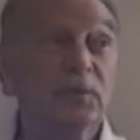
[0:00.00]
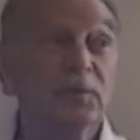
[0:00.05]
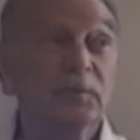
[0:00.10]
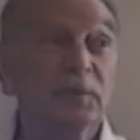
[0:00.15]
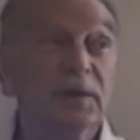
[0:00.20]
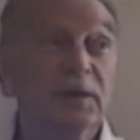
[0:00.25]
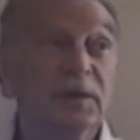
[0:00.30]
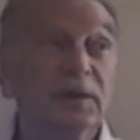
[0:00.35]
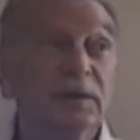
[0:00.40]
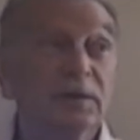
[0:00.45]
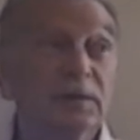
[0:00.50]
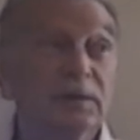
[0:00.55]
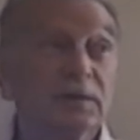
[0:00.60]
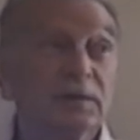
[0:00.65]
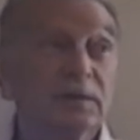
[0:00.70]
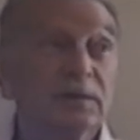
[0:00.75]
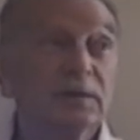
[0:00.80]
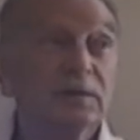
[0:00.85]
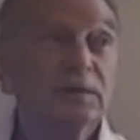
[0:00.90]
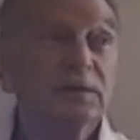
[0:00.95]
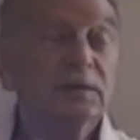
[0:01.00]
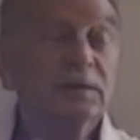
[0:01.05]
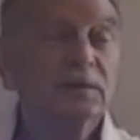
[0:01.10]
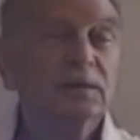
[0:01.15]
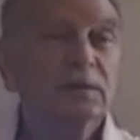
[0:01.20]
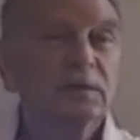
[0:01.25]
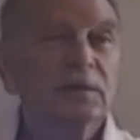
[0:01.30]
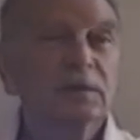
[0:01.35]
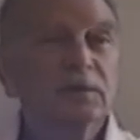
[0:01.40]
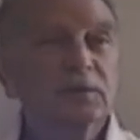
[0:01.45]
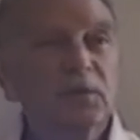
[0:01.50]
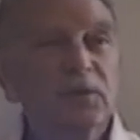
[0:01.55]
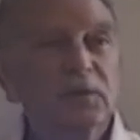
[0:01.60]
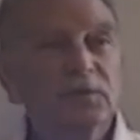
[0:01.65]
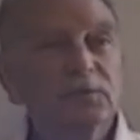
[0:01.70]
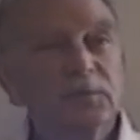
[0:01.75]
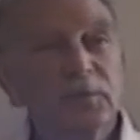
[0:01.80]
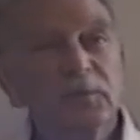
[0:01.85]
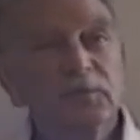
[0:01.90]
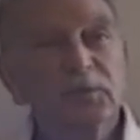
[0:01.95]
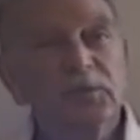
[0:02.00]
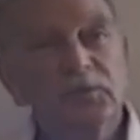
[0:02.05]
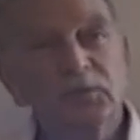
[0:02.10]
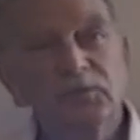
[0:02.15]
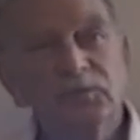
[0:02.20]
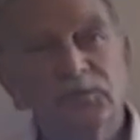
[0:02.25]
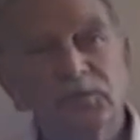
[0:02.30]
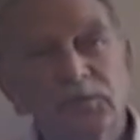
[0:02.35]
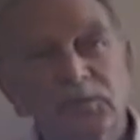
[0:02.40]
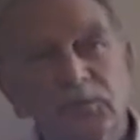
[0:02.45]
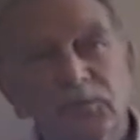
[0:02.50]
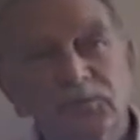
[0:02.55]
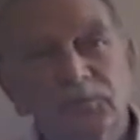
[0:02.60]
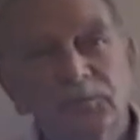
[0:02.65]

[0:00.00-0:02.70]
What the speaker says: would be. Of course, we were using those